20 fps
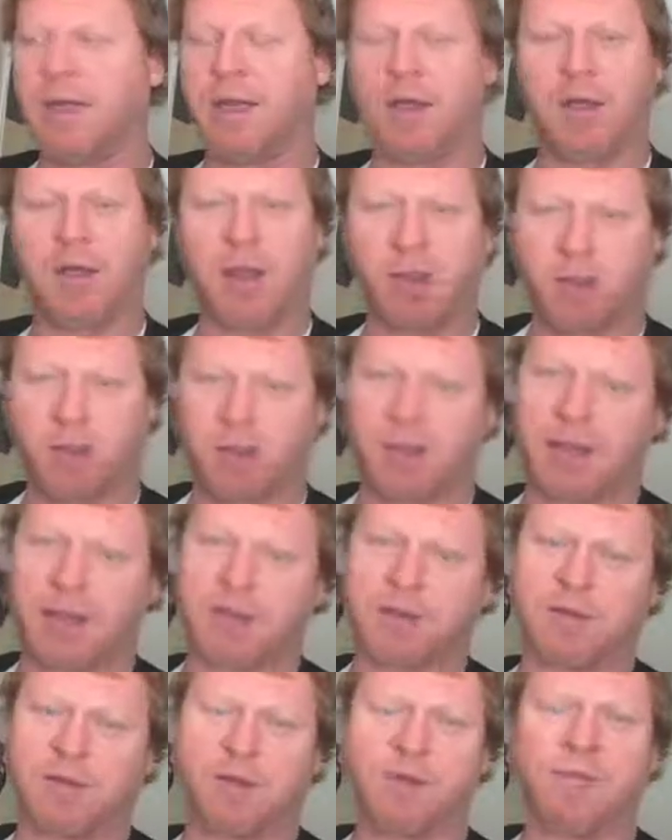going back
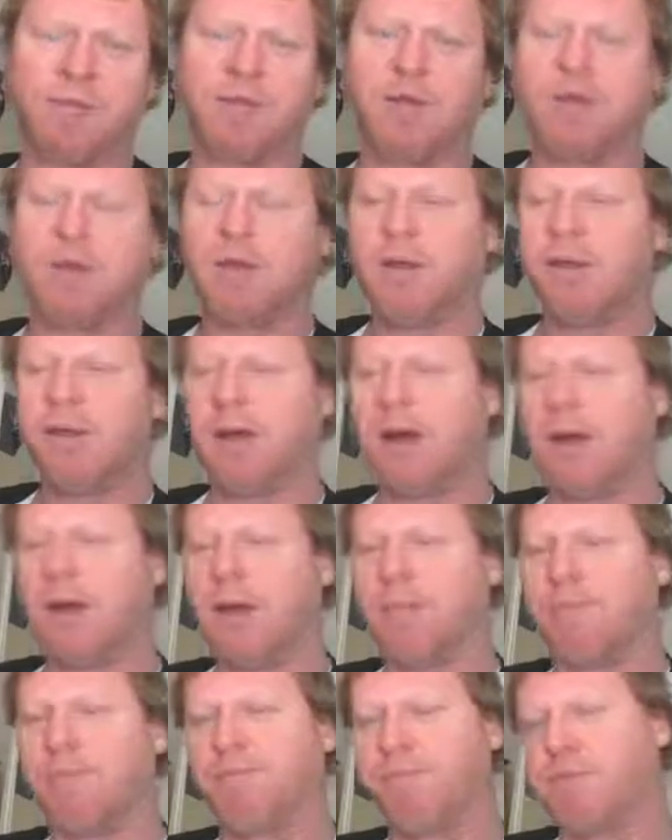to
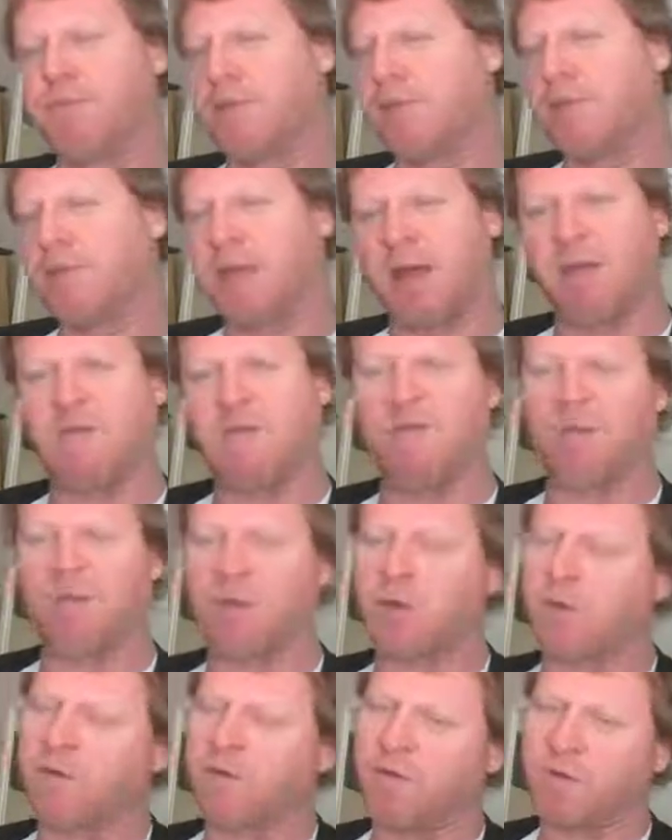TAFE or
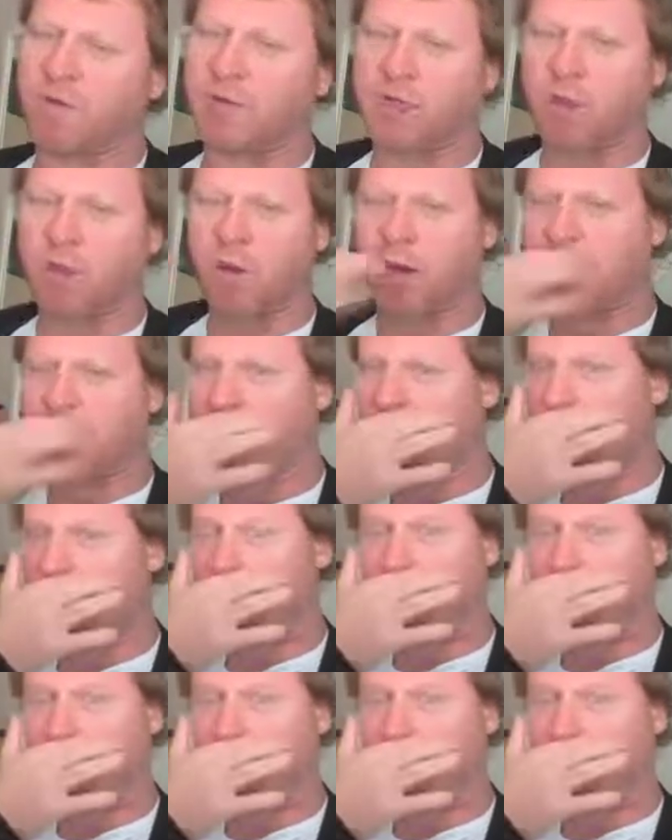university or whatever, and